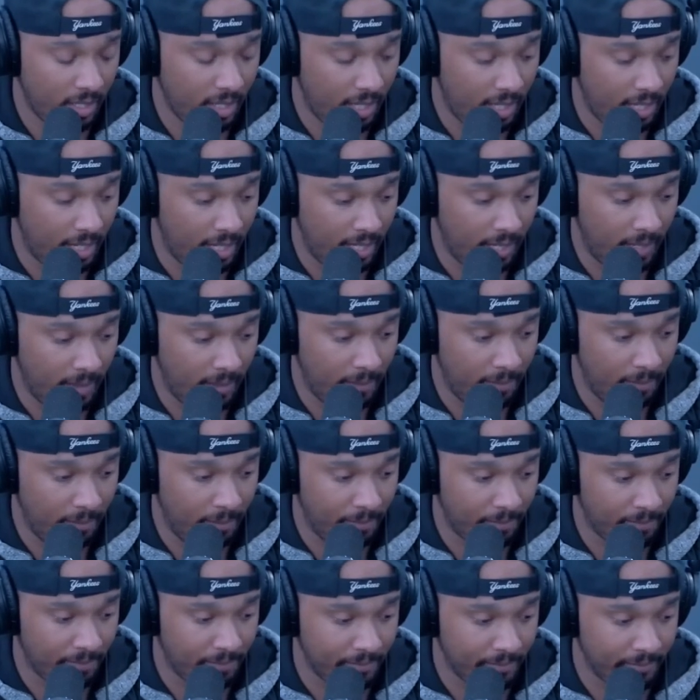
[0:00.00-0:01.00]

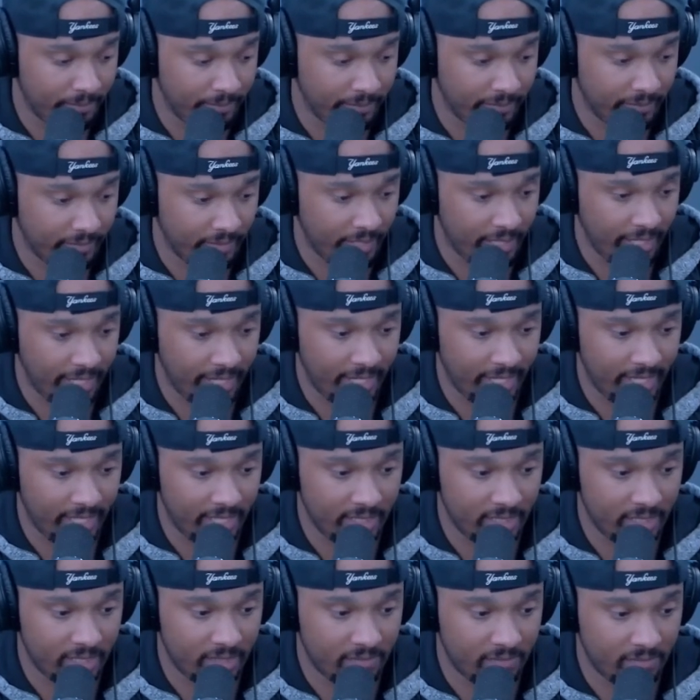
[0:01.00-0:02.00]
It
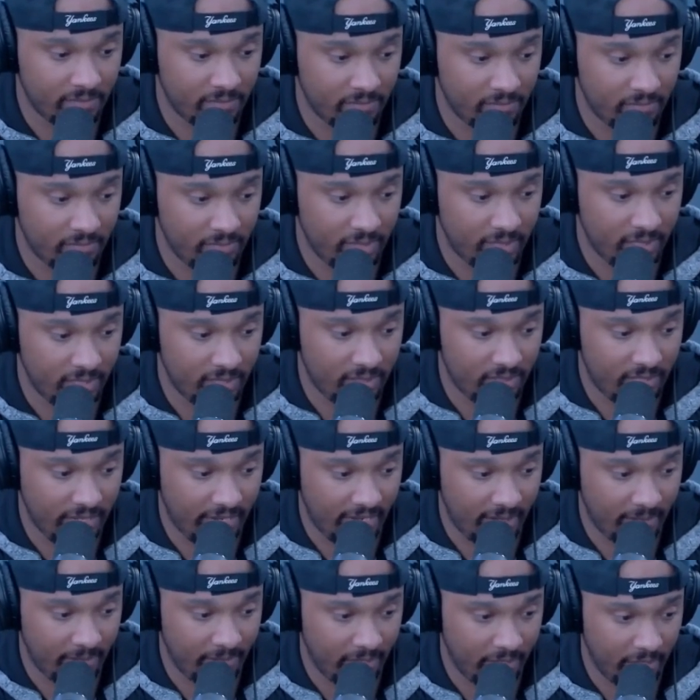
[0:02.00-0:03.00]
is
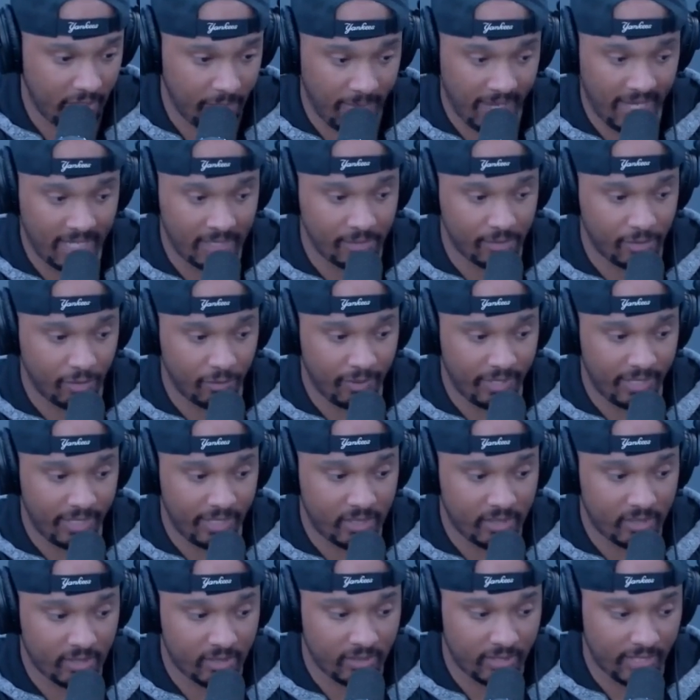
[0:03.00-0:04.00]
damn near a
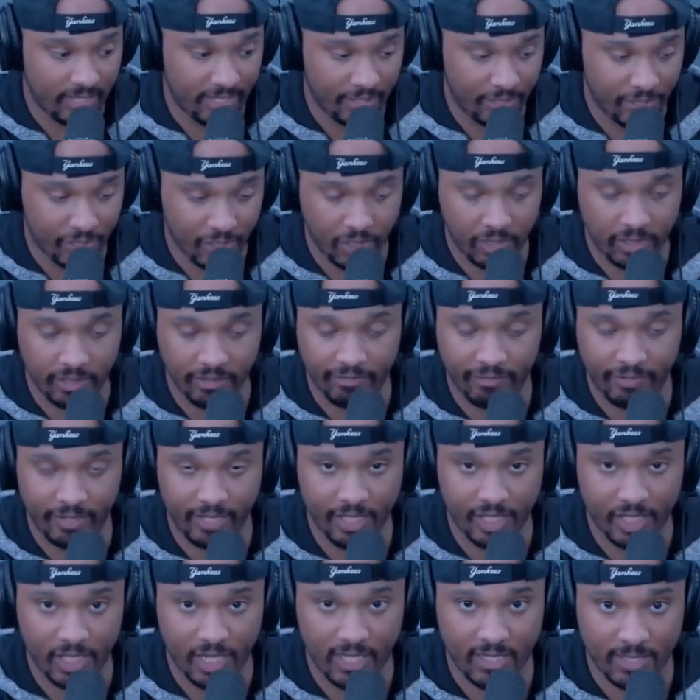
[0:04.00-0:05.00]
masterpiece. It took the
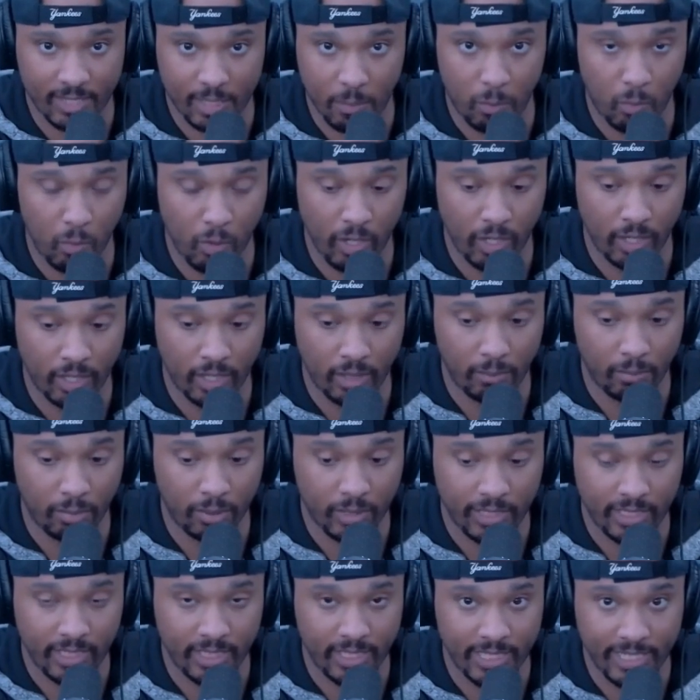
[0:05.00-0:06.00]
franchise somewhere
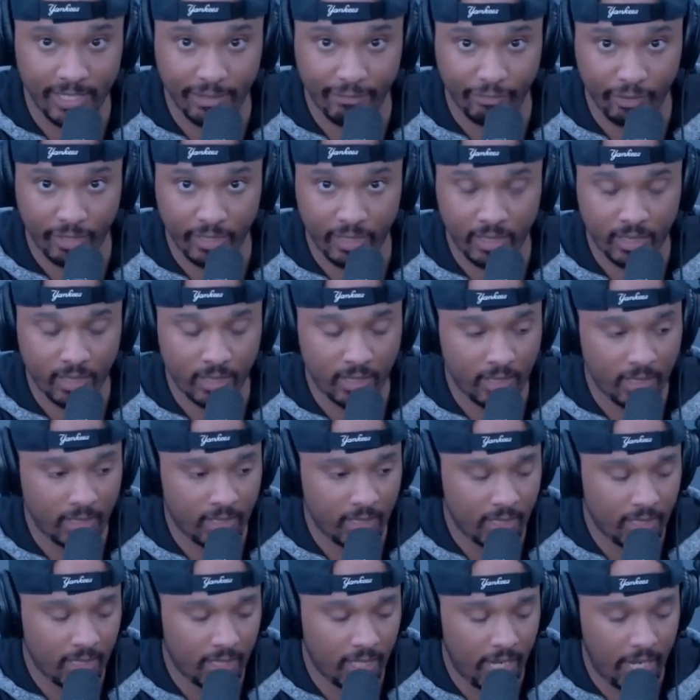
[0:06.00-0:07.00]
completely different,
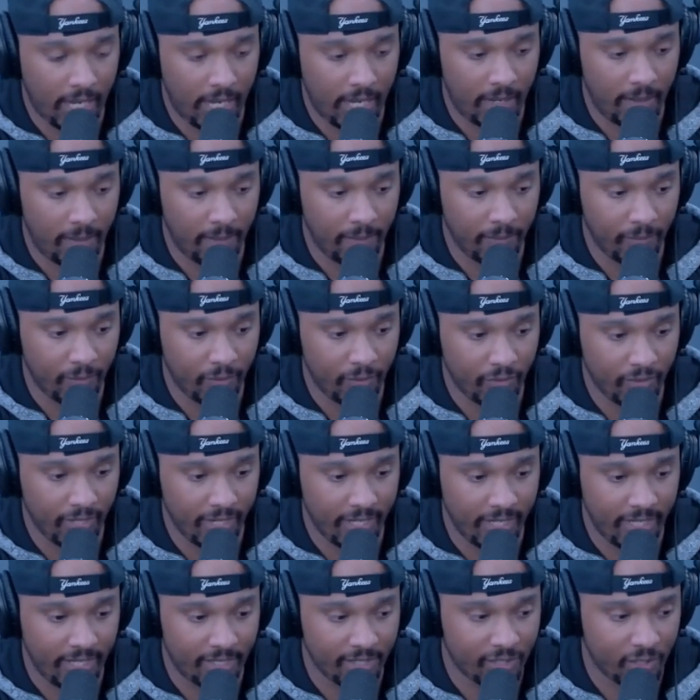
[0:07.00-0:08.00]

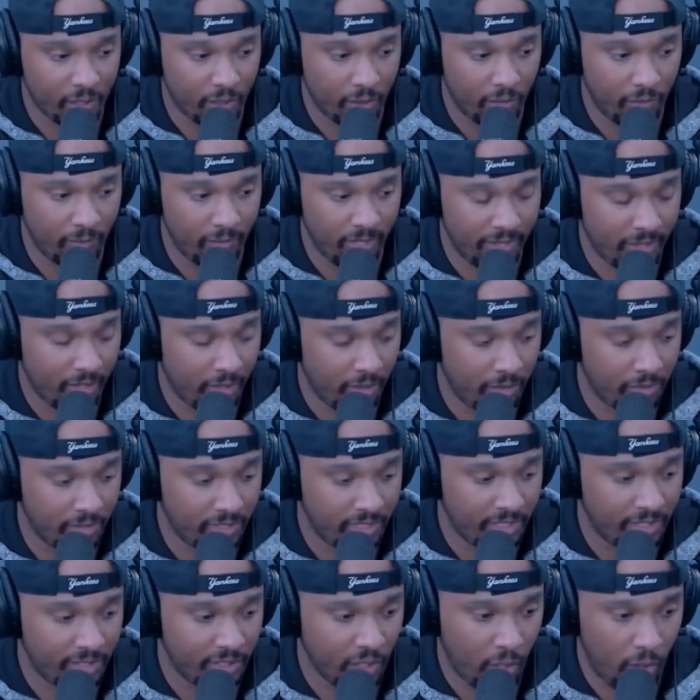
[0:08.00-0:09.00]
creating its own
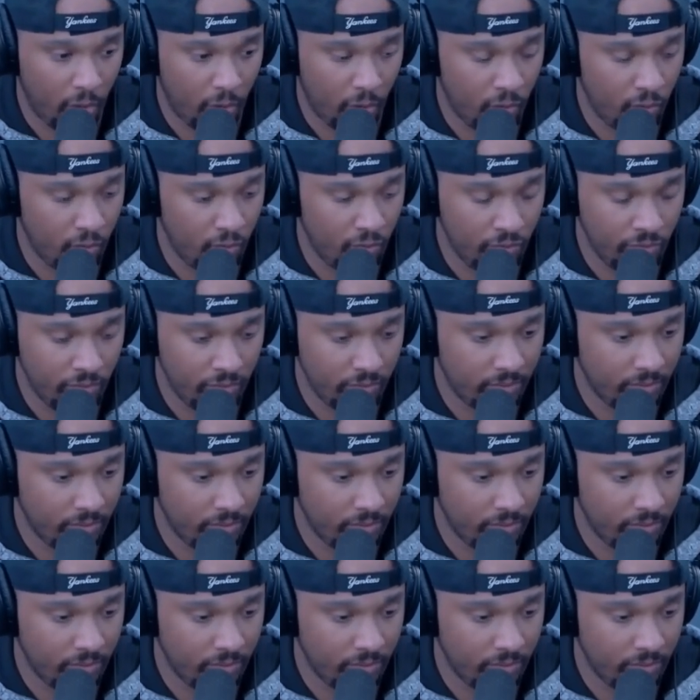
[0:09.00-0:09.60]
mythos, its own